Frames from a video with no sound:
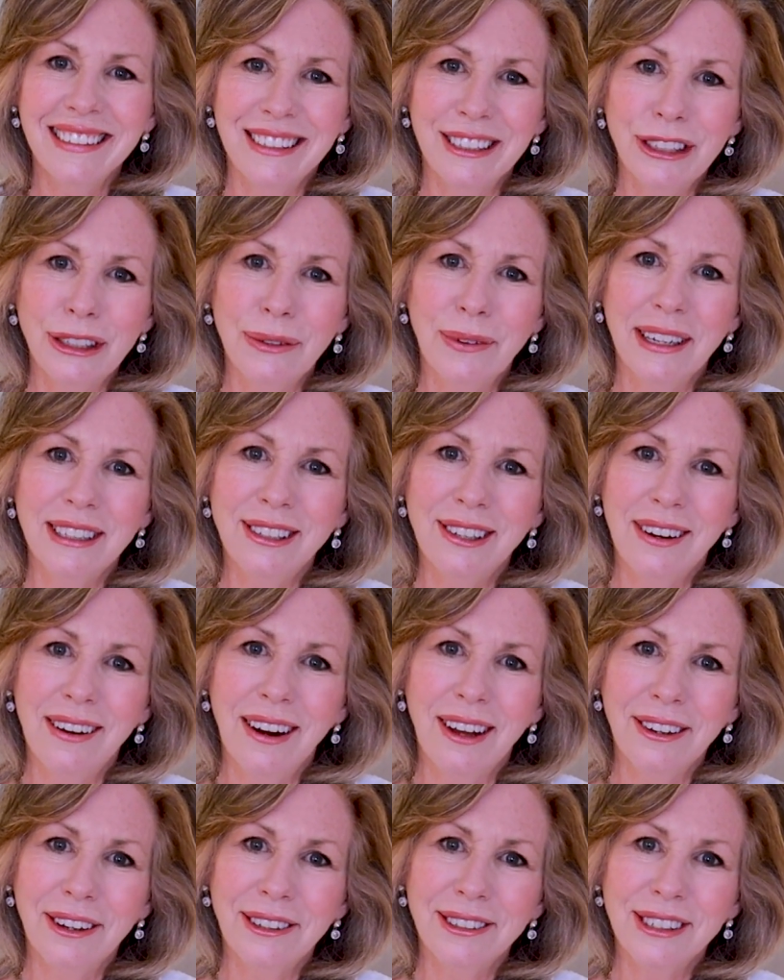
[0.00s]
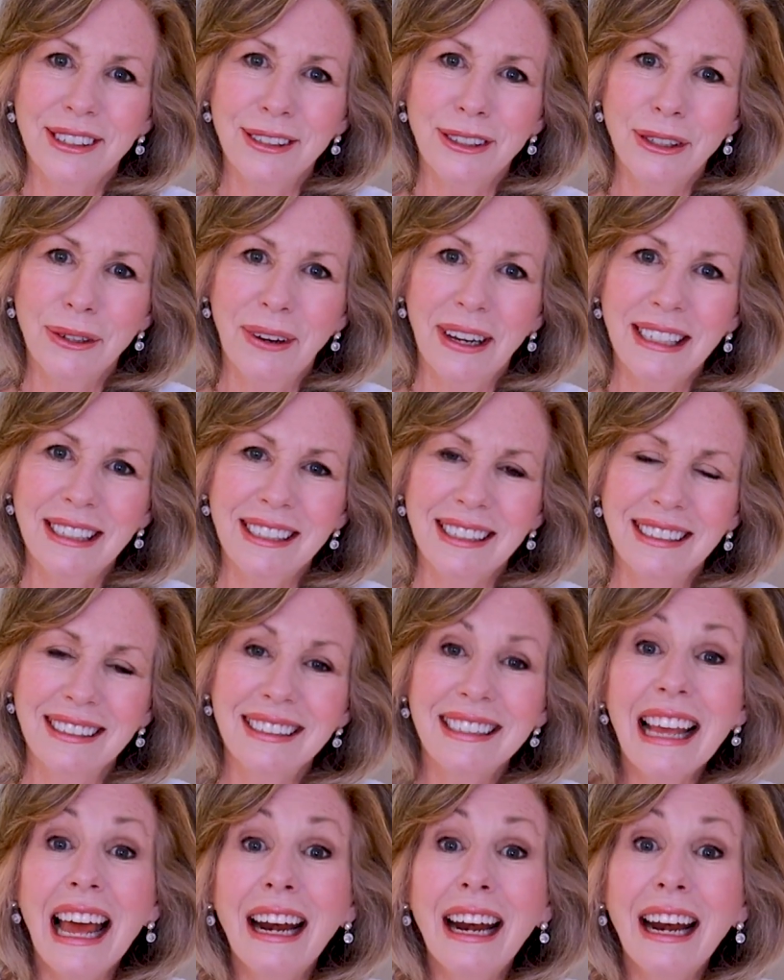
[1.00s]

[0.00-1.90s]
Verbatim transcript: situation and all your situations.